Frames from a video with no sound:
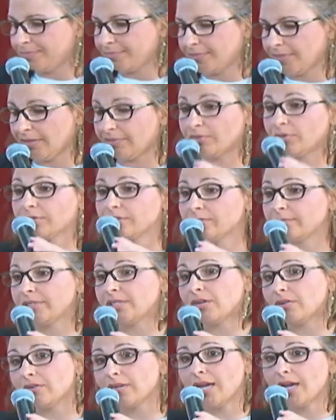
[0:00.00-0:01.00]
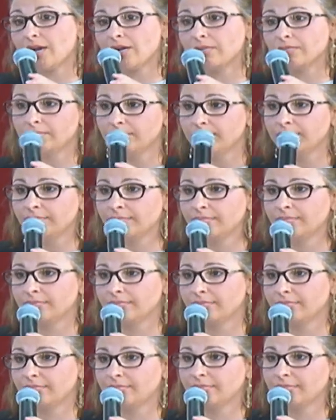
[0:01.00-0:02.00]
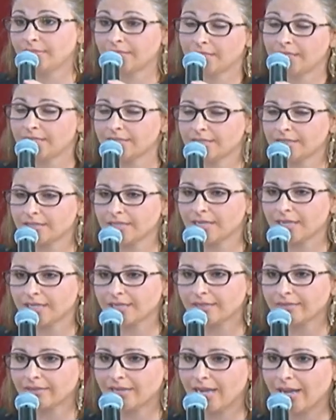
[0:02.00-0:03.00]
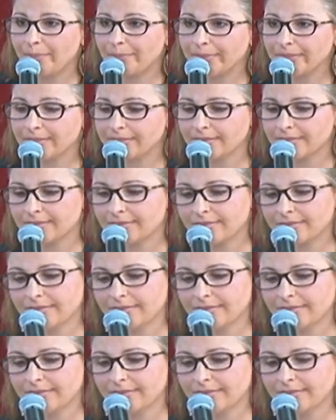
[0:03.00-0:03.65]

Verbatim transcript: Of course, we know now that that's exactly what happens.